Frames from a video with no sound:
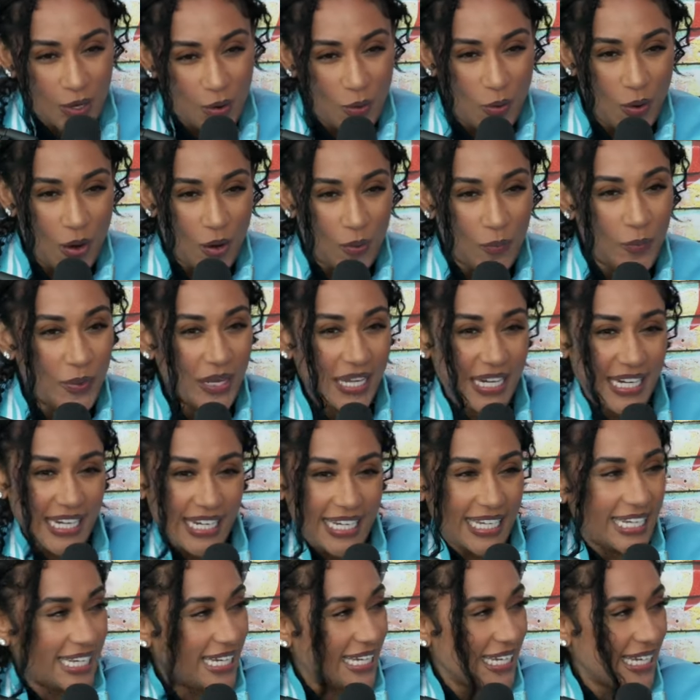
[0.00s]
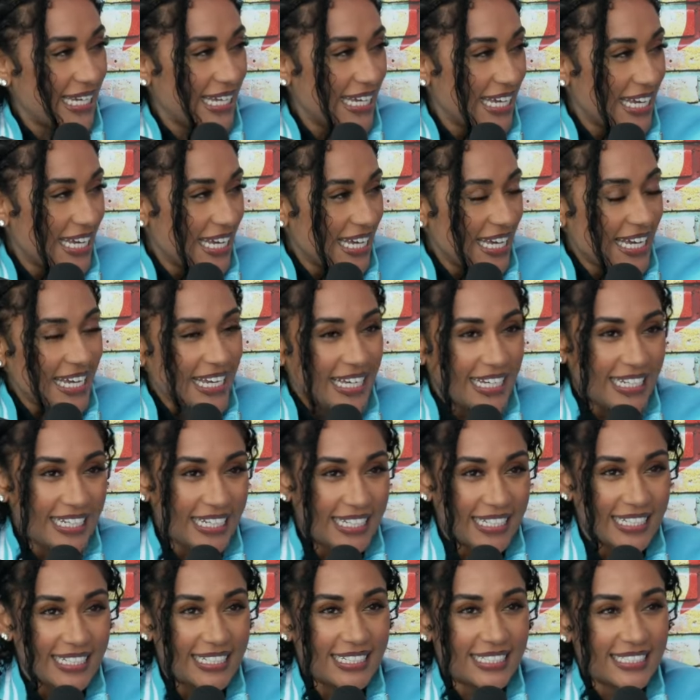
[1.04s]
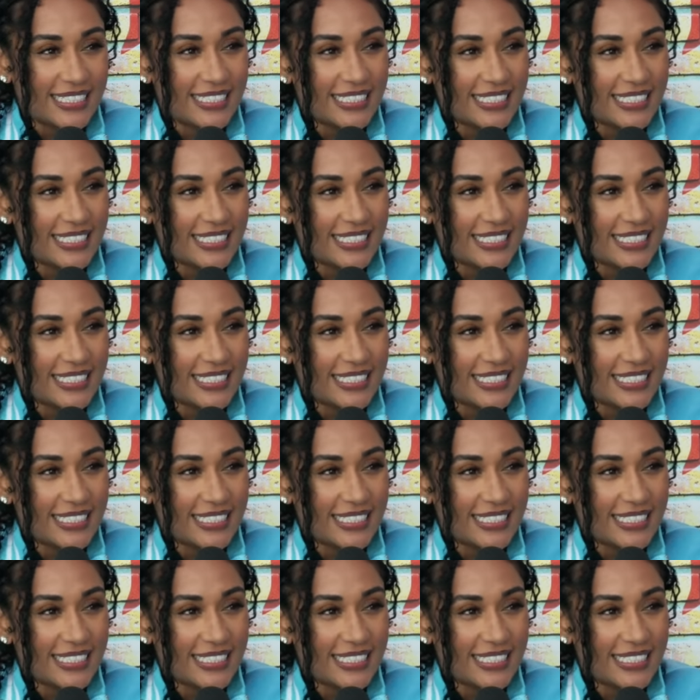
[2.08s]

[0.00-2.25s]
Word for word: or Whitney. Mm. Yeah.